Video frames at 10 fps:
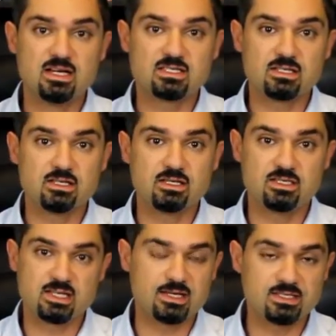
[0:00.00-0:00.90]
he
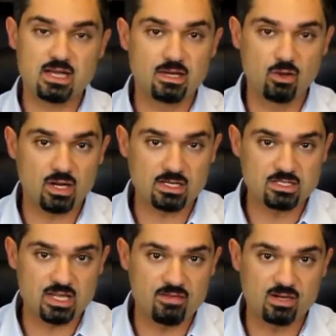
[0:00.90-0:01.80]
said he's unlikely
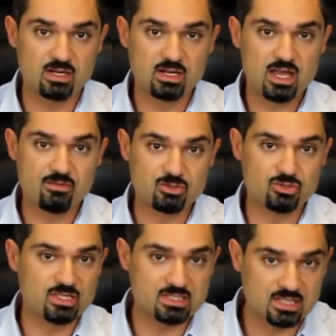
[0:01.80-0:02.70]
to ever
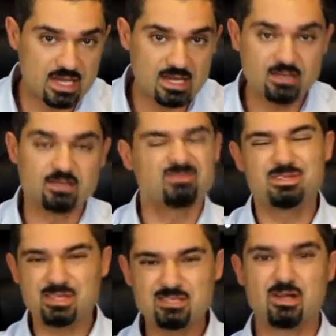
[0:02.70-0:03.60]
do this again,
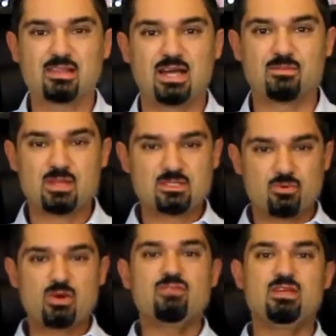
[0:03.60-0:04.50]
things like that. So
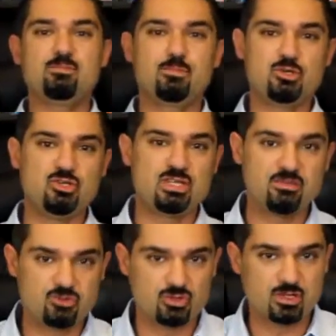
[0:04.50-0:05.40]
whatever input you
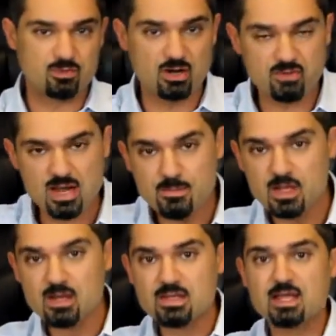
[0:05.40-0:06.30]
give during the program,
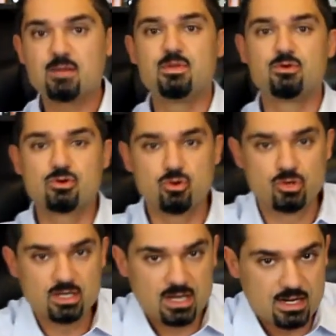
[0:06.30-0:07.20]
that can be
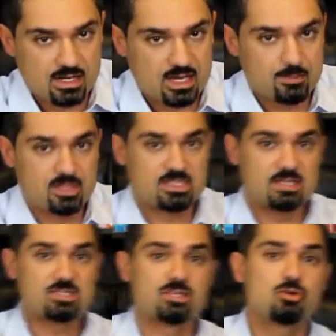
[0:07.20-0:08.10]
recorded and it can be
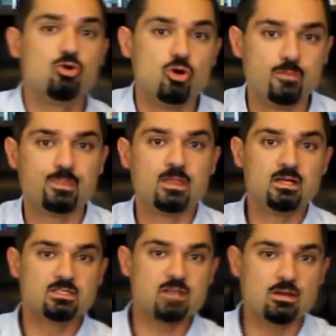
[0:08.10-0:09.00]
sent to the court.
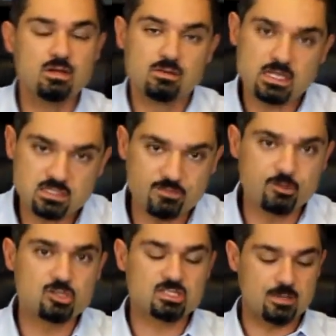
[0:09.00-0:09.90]
So that's the
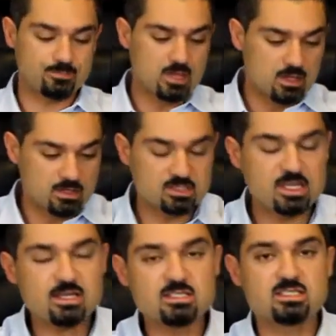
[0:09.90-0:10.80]
first step. The
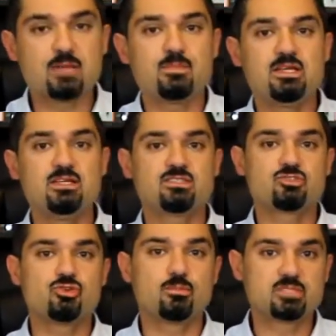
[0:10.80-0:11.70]
second step is
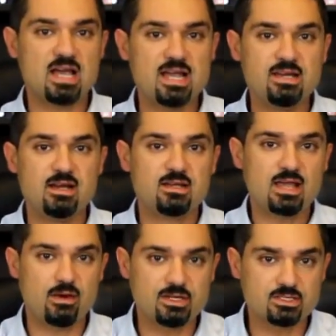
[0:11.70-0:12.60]
to obtain
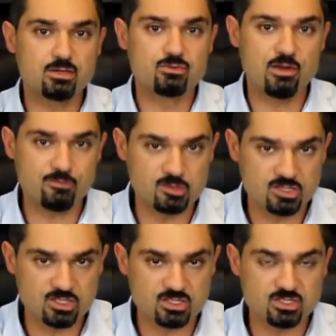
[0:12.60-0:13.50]
character
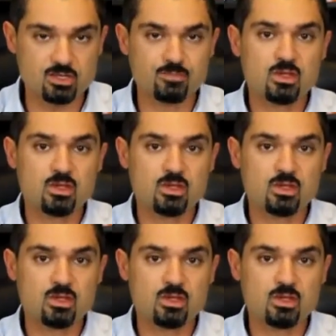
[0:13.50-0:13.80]
references.